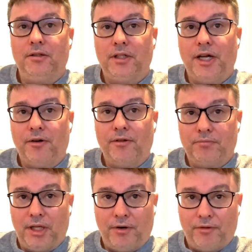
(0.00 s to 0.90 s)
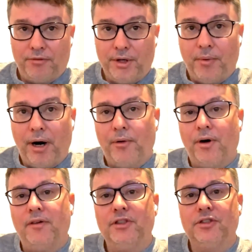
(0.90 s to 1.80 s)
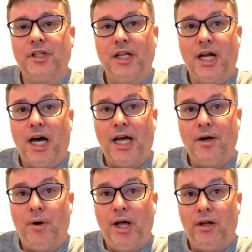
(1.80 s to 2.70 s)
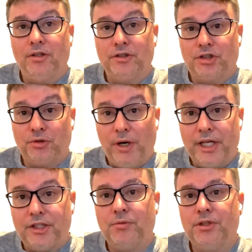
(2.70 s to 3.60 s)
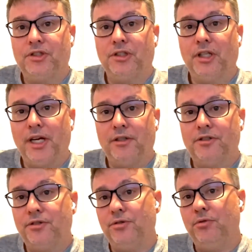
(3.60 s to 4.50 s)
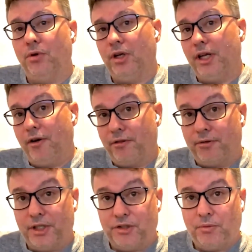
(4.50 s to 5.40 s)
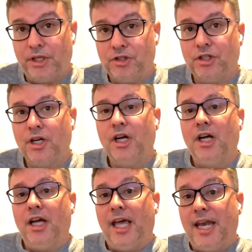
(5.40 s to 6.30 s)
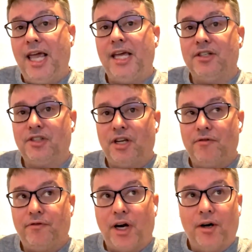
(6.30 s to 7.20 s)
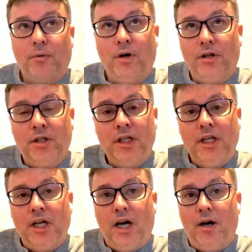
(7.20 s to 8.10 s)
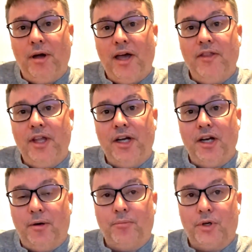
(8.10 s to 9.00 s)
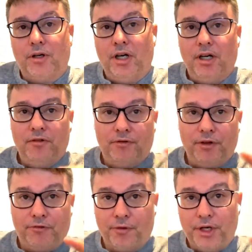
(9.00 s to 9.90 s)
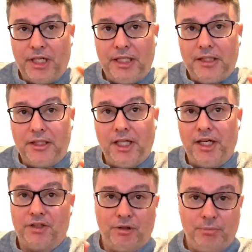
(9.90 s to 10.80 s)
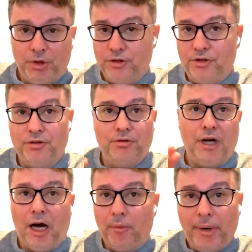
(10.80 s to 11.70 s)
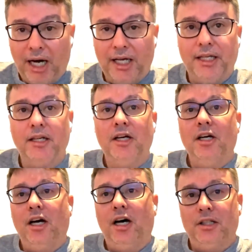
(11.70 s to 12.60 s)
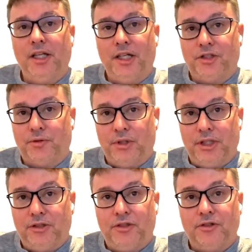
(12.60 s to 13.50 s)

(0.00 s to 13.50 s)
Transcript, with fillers: uh, layer layer three router, obviously, an I O L switch, which is a layer two or layer three switch, an A S A firewall, uh, and then a number of the free Linux, Ubuntu, Alpine, uh, Linux